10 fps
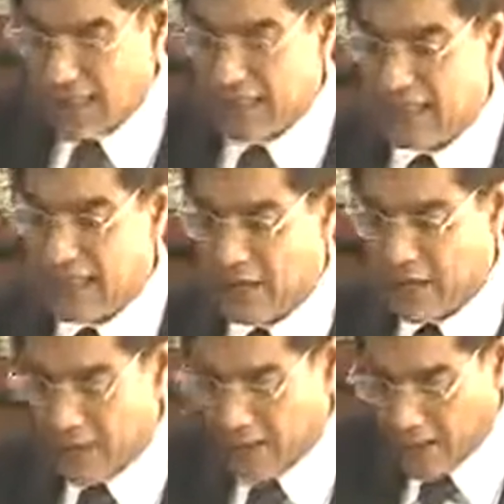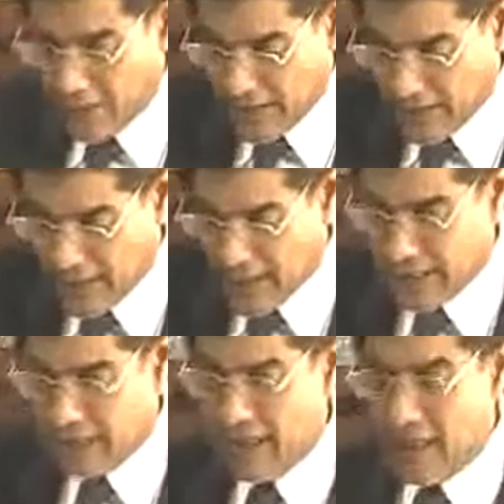sewerage benefit charges,
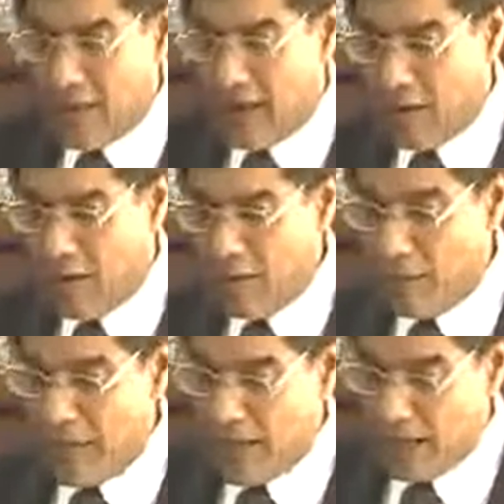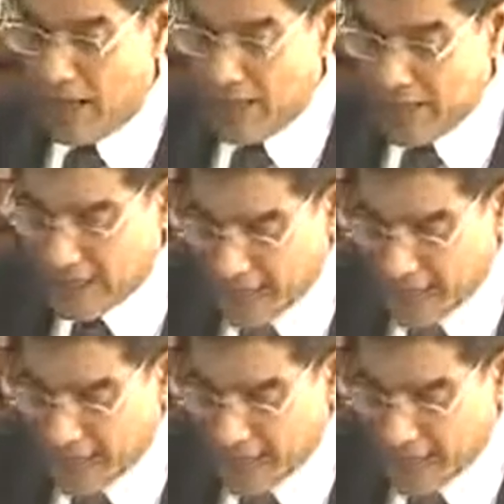amount paid to existing